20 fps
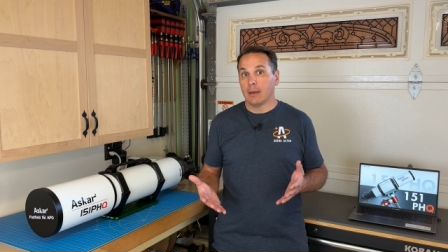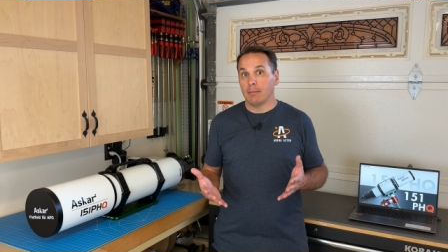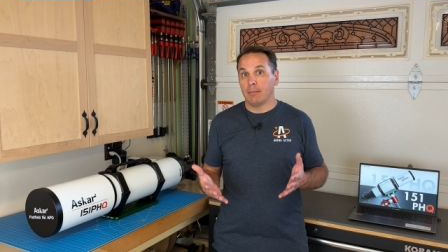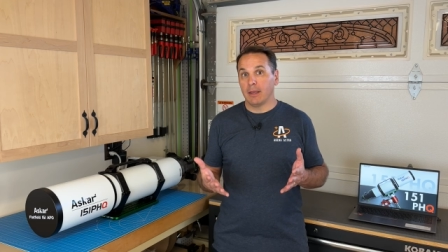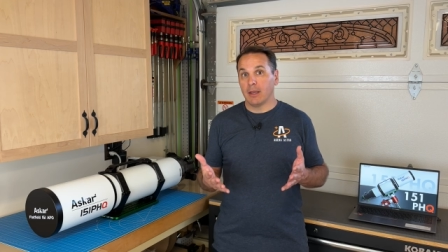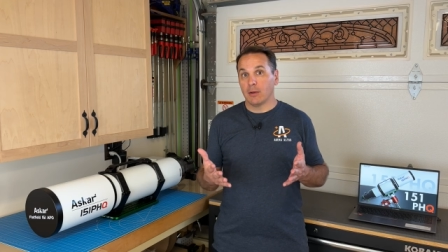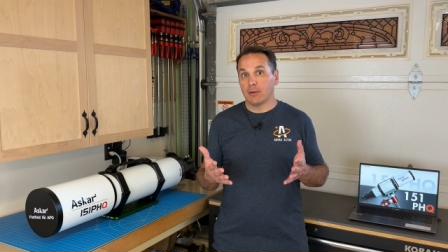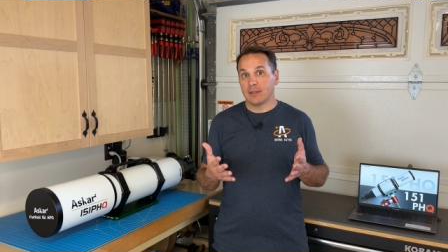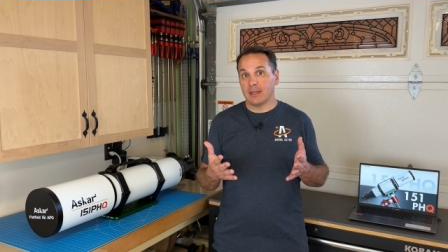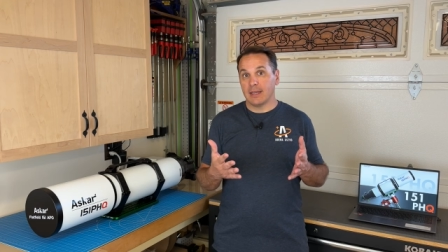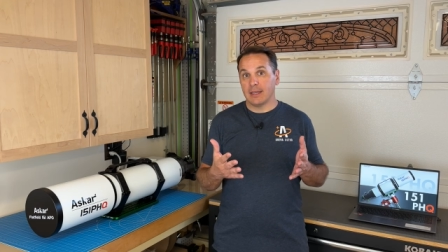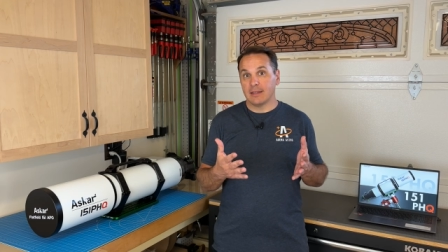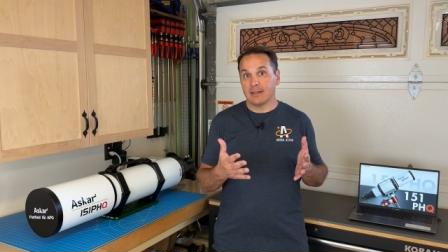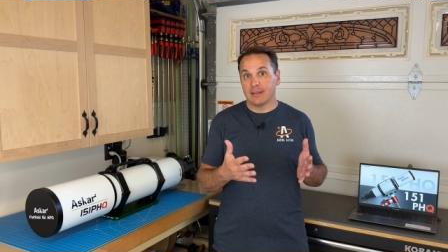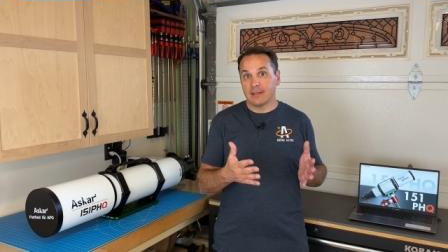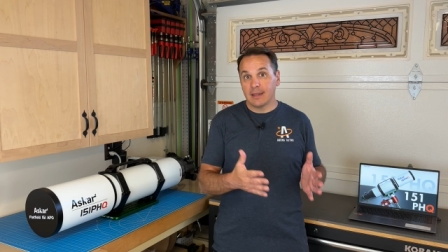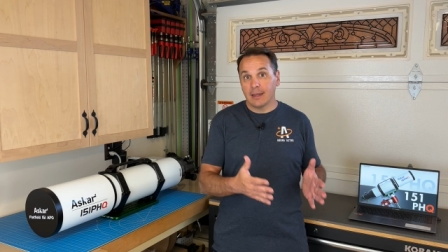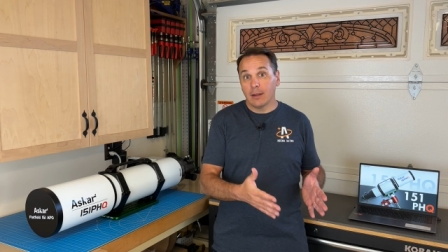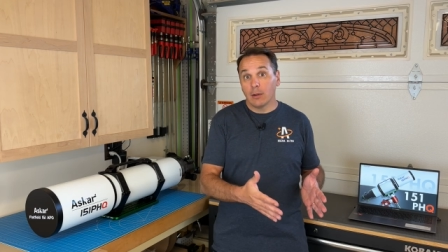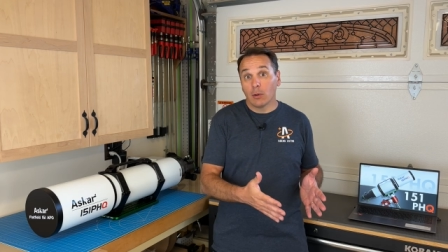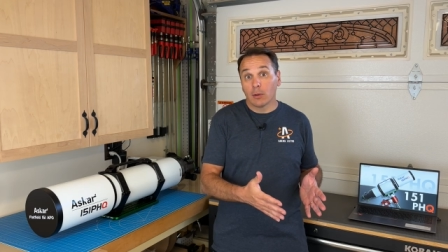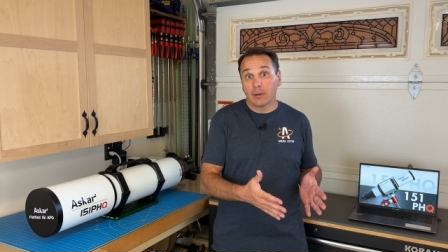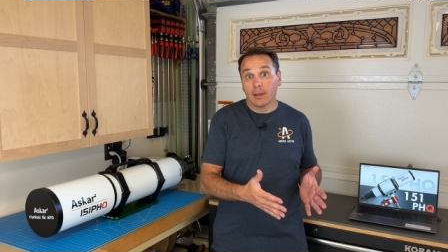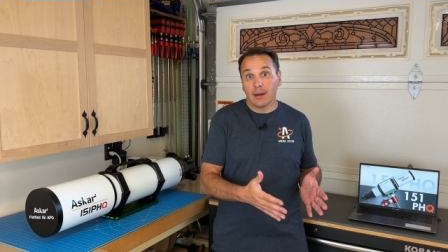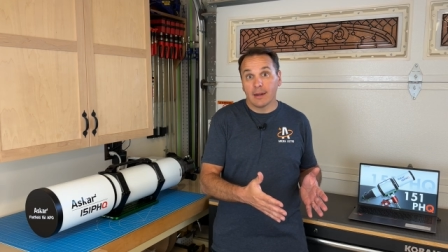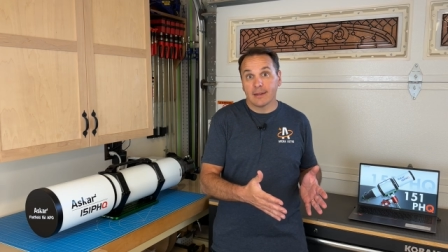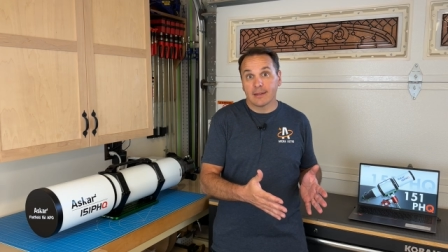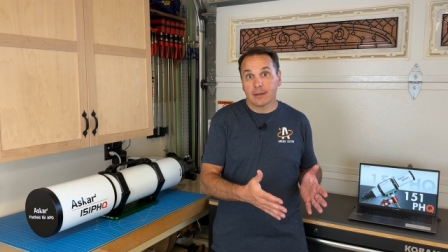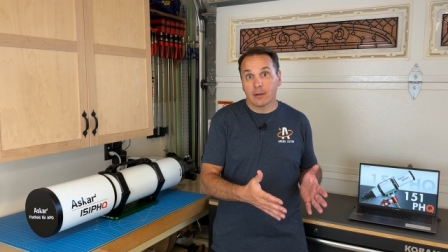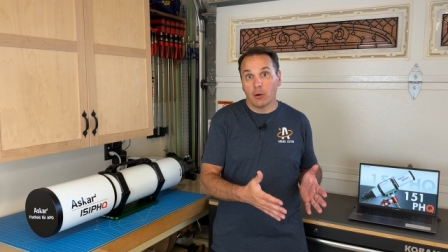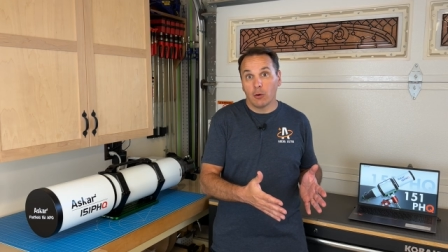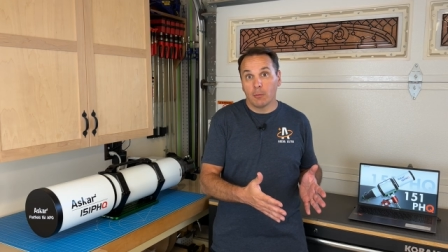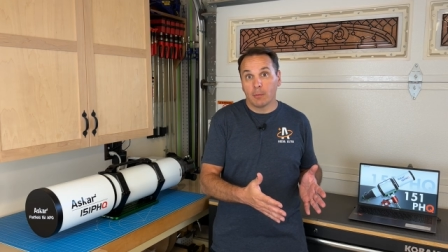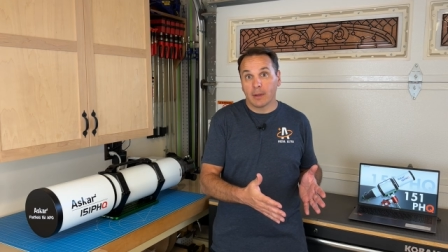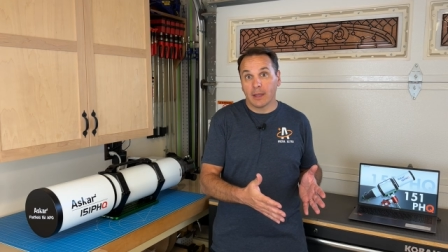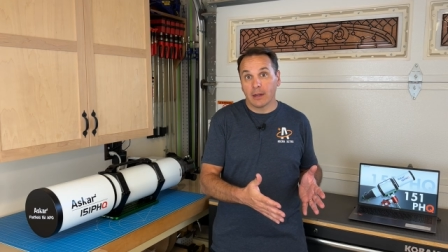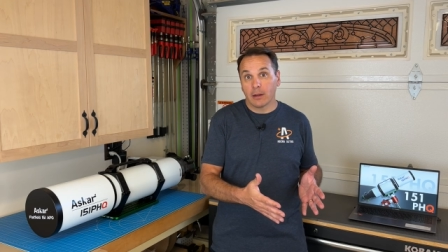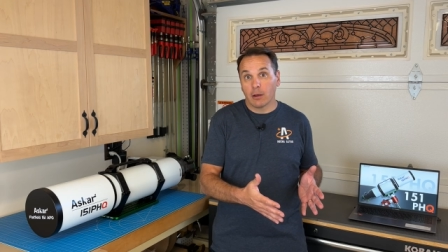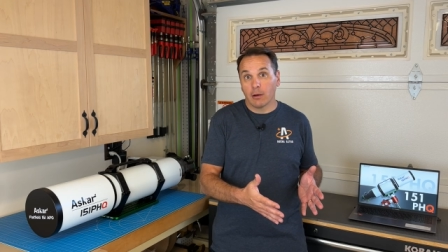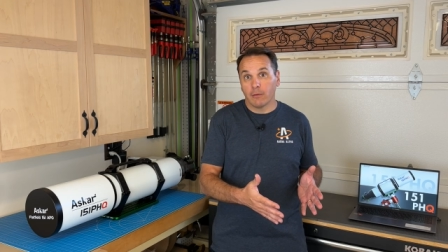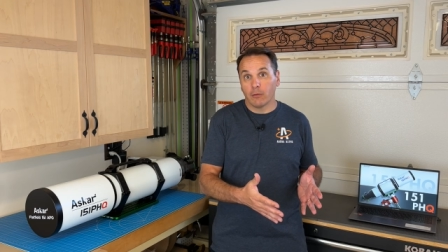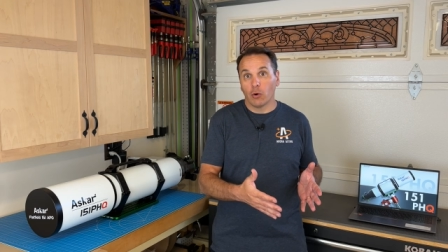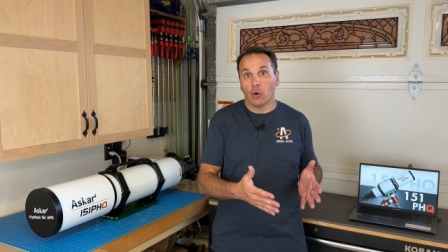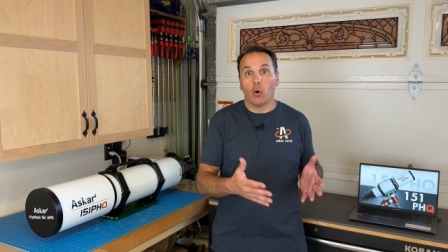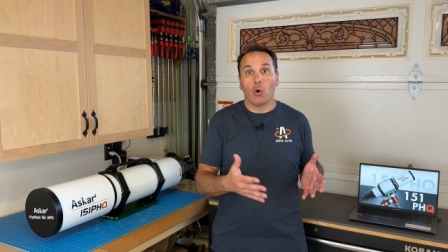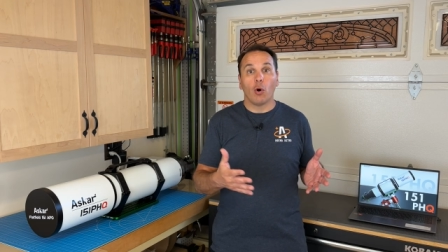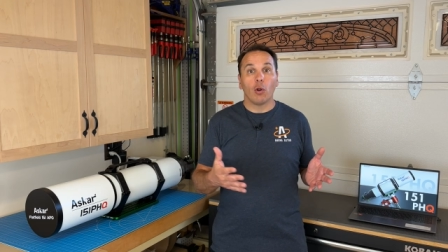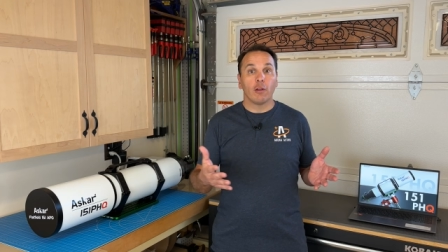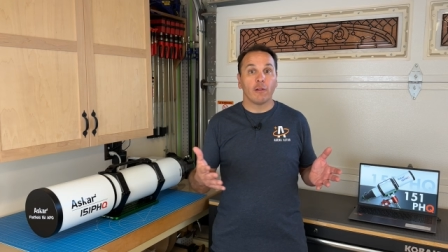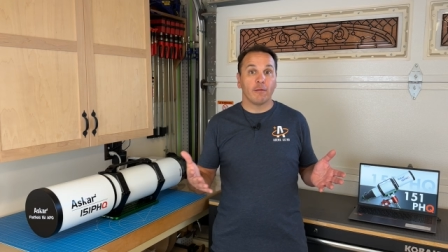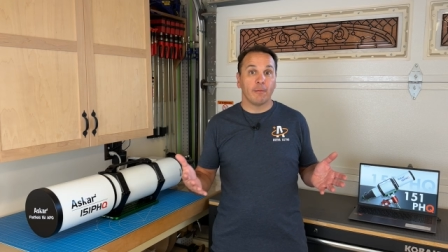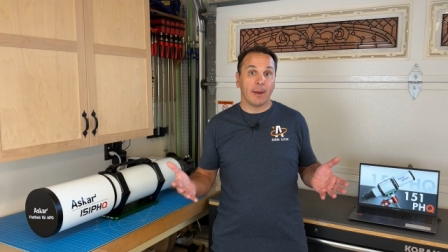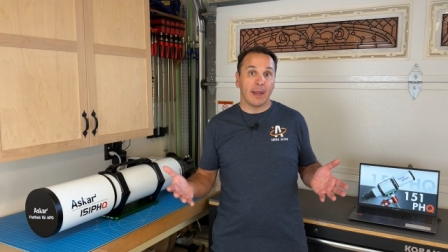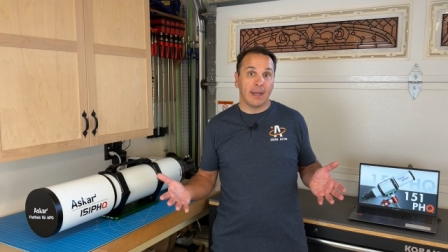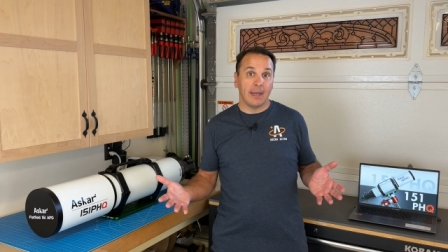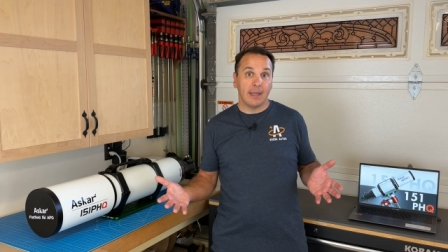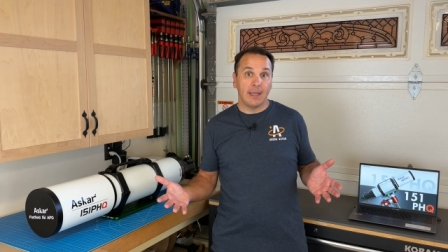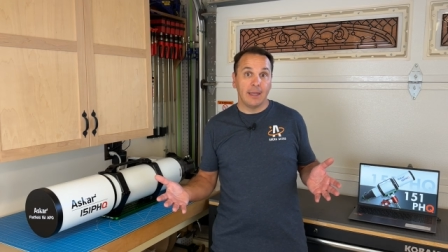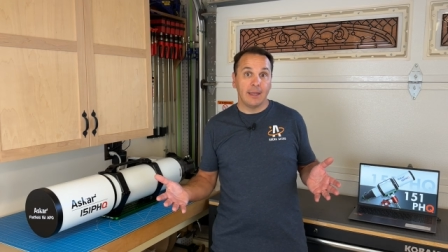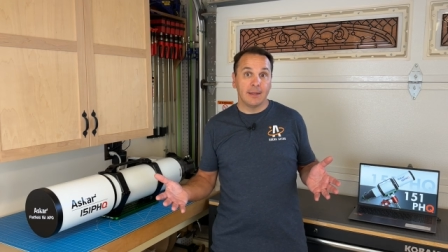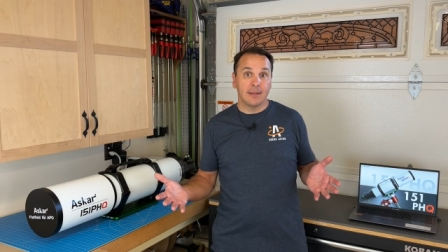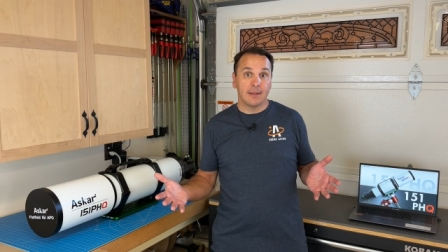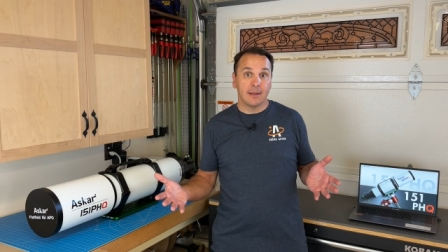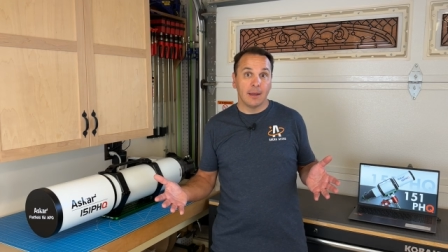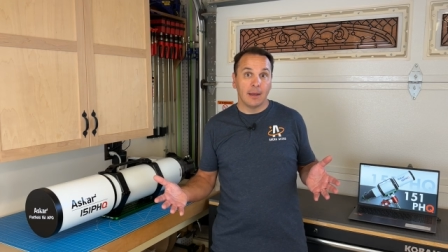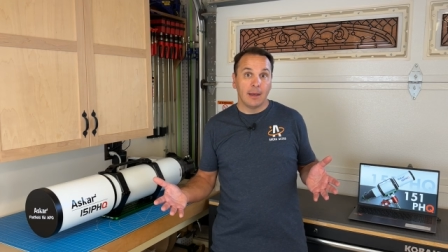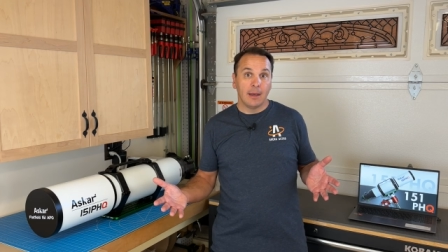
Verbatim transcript: because a single telescope can cover all of my needs